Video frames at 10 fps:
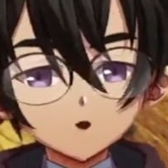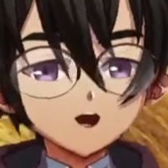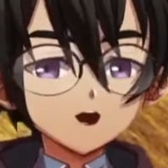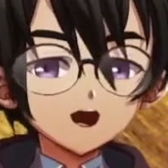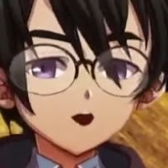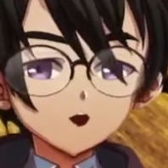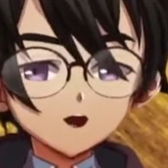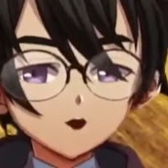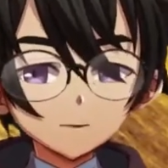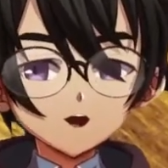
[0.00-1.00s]
I have
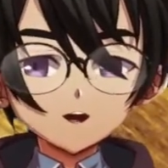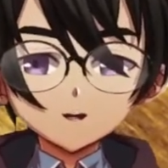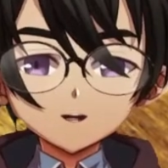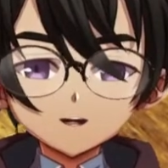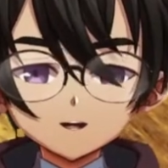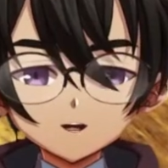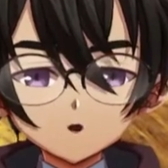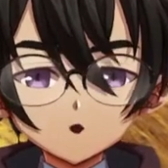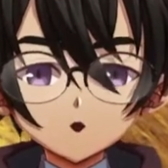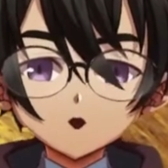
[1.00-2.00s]
had a
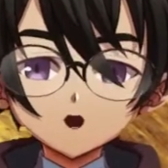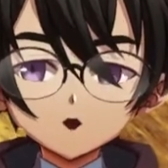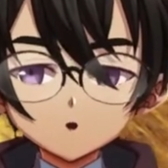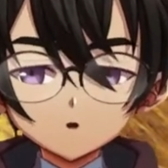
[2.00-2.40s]
Wagyu